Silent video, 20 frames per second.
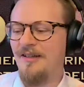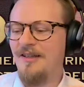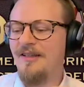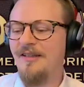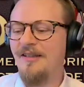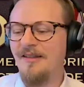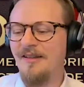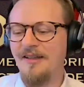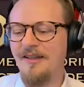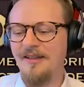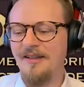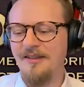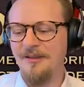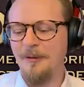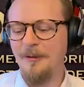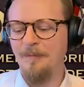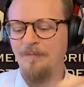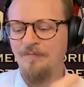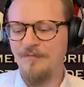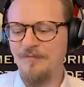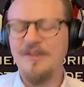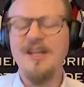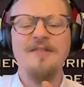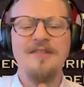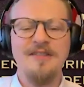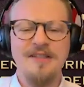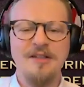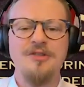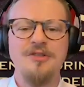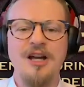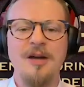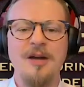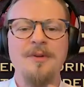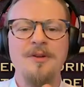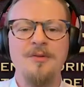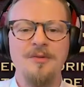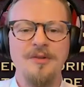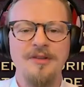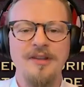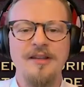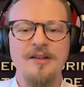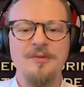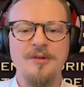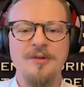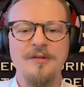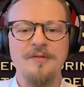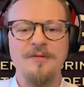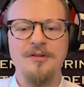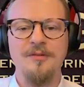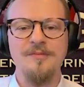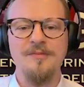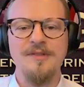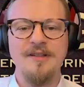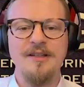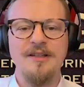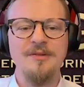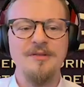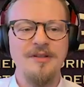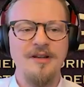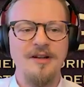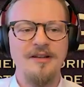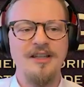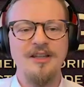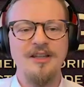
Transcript: and he did like a kind of a secret shopping with inquiry forms, and he was